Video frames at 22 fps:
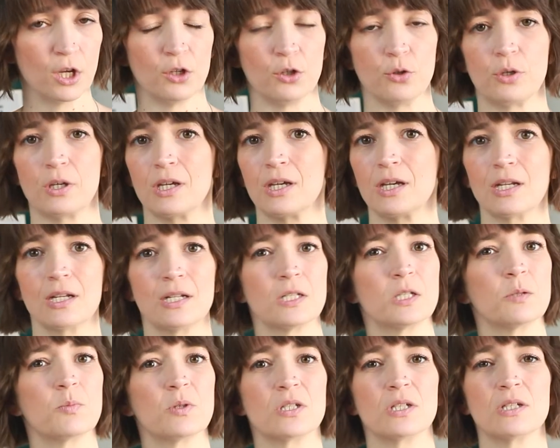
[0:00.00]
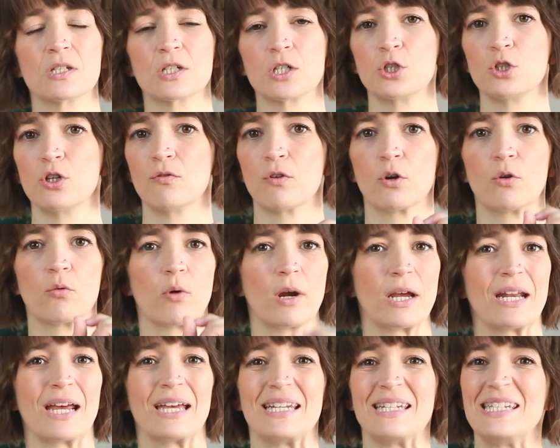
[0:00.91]
You can get into business because you have a
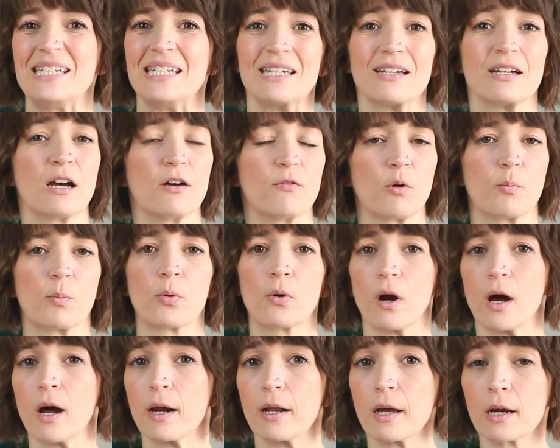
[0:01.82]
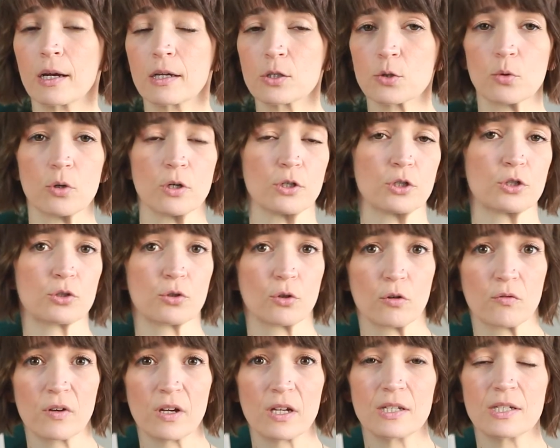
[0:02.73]
great idea of a product or a
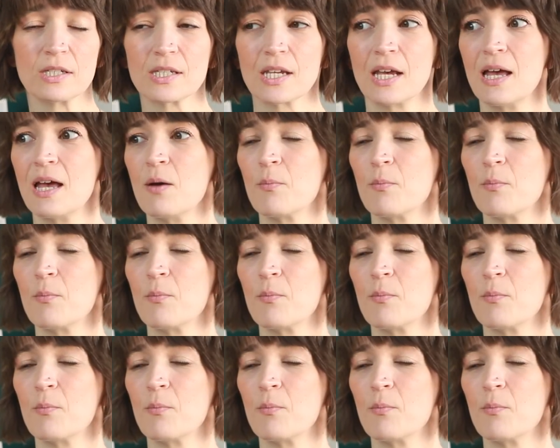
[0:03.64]
service,